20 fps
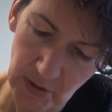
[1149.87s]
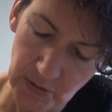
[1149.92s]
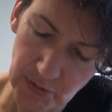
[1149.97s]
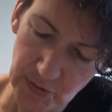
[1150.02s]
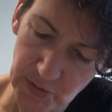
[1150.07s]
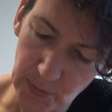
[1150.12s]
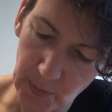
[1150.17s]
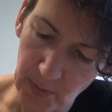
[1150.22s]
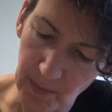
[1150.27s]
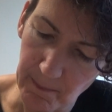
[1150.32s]

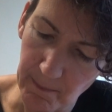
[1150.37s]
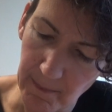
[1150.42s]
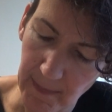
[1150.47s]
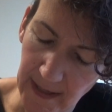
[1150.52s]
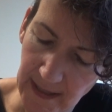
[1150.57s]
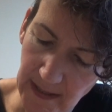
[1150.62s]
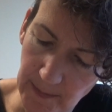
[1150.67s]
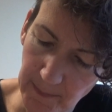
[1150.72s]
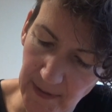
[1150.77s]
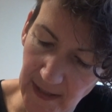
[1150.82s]
So it
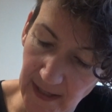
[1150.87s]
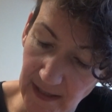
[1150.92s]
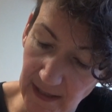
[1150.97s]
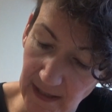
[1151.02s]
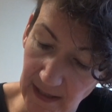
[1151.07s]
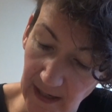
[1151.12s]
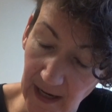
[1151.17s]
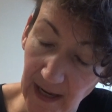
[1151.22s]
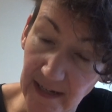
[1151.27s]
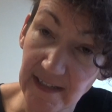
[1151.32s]
might be
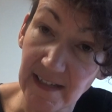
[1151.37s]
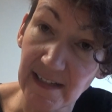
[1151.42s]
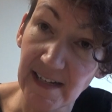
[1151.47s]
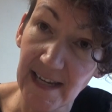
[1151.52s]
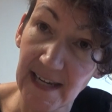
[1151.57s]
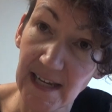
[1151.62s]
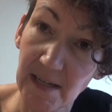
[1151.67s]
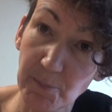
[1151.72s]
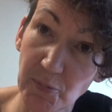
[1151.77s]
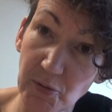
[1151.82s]
kind of
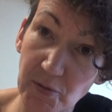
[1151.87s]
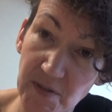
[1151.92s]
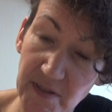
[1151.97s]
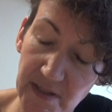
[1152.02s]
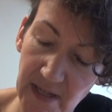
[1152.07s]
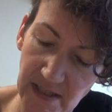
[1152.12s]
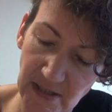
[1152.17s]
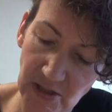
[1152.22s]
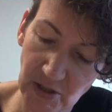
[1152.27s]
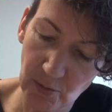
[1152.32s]
labels
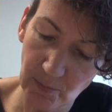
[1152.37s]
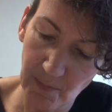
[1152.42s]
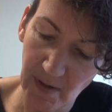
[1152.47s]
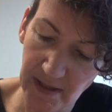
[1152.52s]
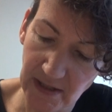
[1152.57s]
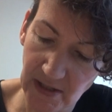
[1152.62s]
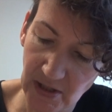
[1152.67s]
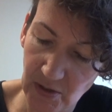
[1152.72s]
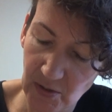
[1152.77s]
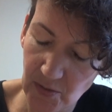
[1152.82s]
that you
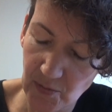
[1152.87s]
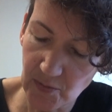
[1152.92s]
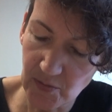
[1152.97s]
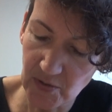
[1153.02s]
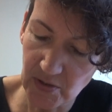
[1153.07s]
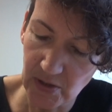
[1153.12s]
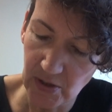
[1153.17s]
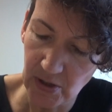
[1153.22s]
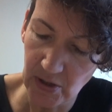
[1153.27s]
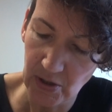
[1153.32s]
might
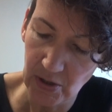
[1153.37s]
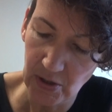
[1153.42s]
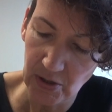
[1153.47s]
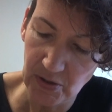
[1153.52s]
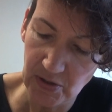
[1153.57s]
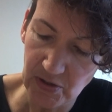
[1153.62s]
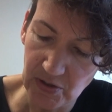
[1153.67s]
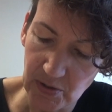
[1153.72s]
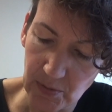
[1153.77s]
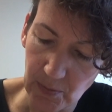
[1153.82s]
use.
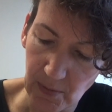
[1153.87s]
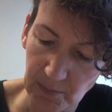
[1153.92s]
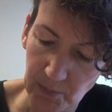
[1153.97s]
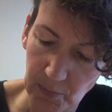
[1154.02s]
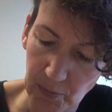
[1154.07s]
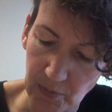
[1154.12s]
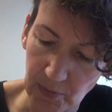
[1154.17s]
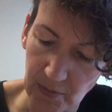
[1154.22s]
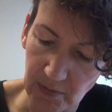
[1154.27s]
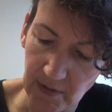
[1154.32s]
So I
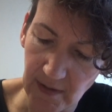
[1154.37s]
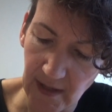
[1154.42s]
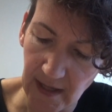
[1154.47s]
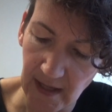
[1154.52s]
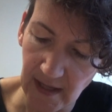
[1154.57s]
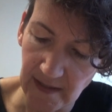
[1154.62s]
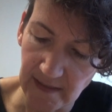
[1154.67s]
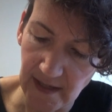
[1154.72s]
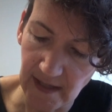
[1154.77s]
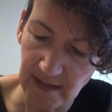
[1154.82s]
put
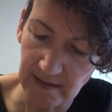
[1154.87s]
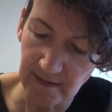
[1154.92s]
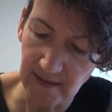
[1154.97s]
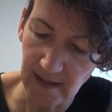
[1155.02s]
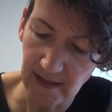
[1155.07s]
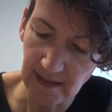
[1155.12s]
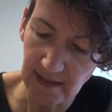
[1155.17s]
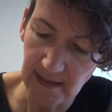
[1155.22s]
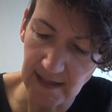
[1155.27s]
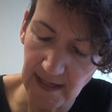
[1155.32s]
there
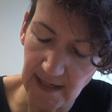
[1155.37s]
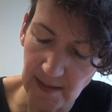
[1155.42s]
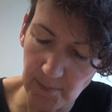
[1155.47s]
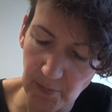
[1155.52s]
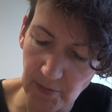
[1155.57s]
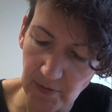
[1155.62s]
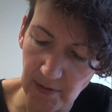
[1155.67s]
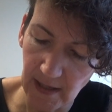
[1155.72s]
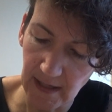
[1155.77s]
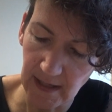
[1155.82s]
that
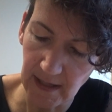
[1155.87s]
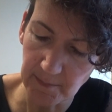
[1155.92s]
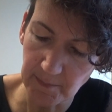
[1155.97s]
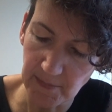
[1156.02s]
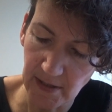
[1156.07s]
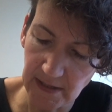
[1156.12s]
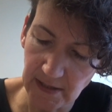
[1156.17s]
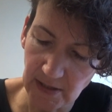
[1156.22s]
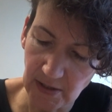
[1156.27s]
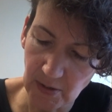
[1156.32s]
label that I
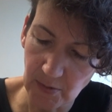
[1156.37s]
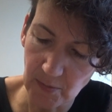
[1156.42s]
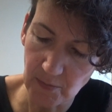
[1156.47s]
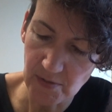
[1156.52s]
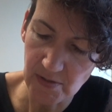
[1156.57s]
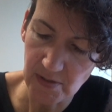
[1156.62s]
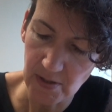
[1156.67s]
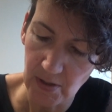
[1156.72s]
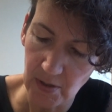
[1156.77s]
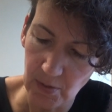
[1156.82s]
might
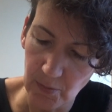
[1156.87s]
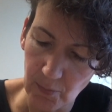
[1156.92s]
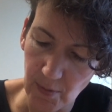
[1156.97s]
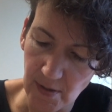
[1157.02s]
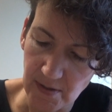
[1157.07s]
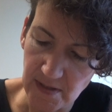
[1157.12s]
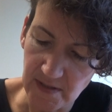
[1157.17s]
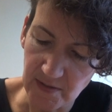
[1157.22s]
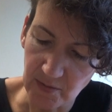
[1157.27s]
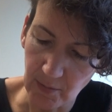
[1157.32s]
use
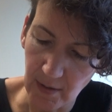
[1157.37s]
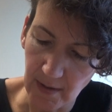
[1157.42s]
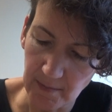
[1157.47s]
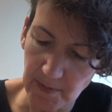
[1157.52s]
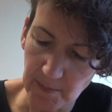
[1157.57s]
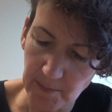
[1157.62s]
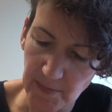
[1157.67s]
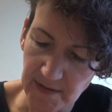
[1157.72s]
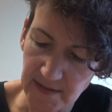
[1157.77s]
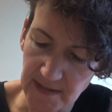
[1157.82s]
when
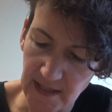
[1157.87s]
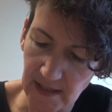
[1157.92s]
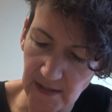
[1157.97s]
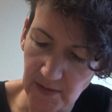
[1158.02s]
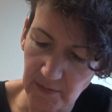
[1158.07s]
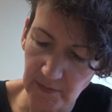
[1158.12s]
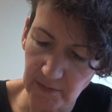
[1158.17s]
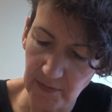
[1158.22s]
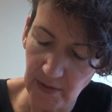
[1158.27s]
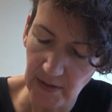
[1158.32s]
describing
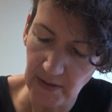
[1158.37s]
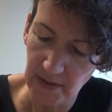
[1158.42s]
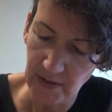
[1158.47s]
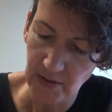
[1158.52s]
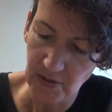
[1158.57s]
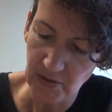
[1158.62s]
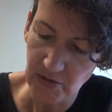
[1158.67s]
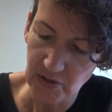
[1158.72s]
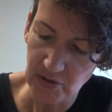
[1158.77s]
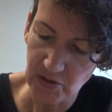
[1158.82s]
myself:
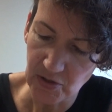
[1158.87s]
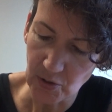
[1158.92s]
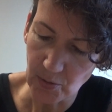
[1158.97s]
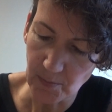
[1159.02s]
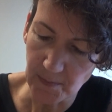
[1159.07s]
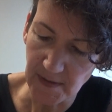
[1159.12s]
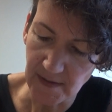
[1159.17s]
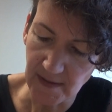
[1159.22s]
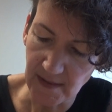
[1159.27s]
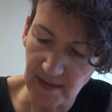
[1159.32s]

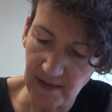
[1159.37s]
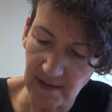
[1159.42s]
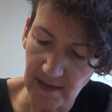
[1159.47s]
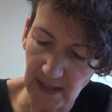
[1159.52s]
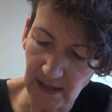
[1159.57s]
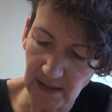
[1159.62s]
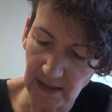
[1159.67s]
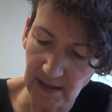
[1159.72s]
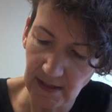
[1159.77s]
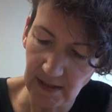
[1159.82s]
stupid,
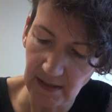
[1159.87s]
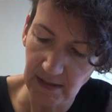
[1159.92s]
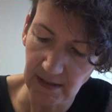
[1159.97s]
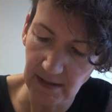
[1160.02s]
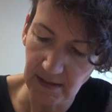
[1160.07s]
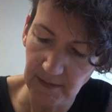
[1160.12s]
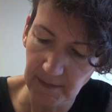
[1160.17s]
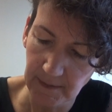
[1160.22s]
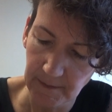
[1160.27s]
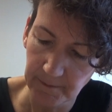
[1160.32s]
thick,
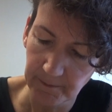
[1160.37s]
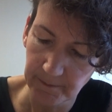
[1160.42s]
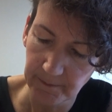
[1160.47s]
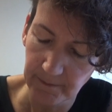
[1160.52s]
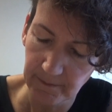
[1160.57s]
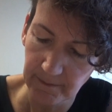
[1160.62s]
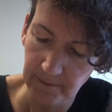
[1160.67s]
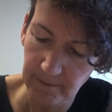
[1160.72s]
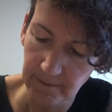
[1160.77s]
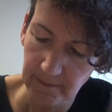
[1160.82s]

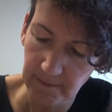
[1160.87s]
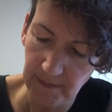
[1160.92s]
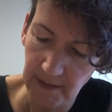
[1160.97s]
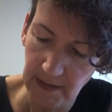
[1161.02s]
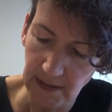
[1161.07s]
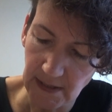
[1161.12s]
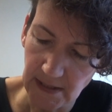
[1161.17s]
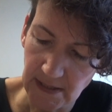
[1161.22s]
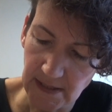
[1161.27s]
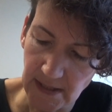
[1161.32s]

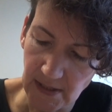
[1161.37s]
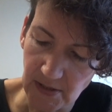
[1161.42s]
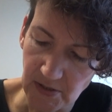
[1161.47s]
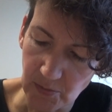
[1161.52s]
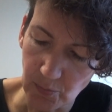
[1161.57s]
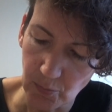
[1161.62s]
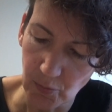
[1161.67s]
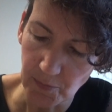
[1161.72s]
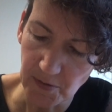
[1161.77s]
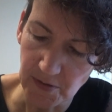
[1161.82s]

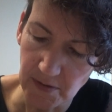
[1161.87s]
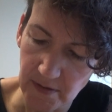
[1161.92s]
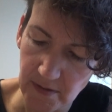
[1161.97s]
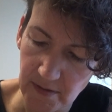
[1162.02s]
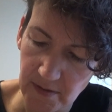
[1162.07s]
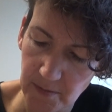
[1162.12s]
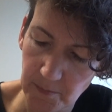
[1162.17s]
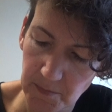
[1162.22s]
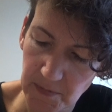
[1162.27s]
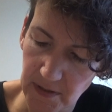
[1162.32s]
idiot, woman.
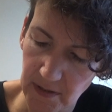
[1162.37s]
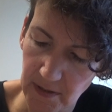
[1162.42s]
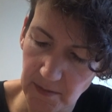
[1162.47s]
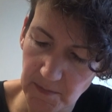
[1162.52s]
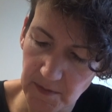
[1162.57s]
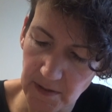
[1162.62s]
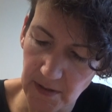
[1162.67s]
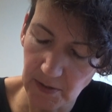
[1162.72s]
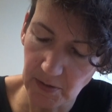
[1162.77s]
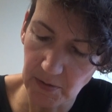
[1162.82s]

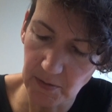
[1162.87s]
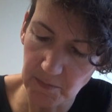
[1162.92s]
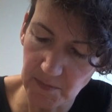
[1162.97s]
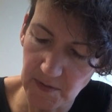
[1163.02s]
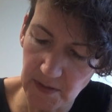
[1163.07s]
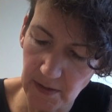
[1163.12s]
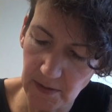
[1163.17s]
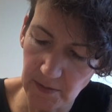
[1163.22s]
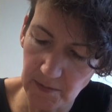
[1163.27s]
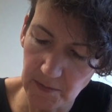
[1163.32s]
Sometimes that
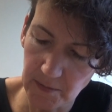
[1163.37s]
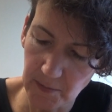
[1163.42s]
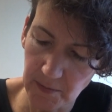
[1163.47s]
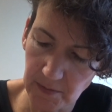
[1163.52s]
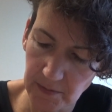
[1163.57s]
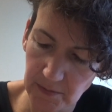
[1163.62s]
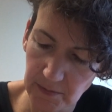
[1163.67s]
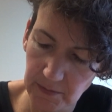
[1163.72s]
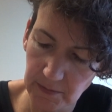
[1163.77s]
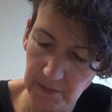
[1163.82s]
comes out as well.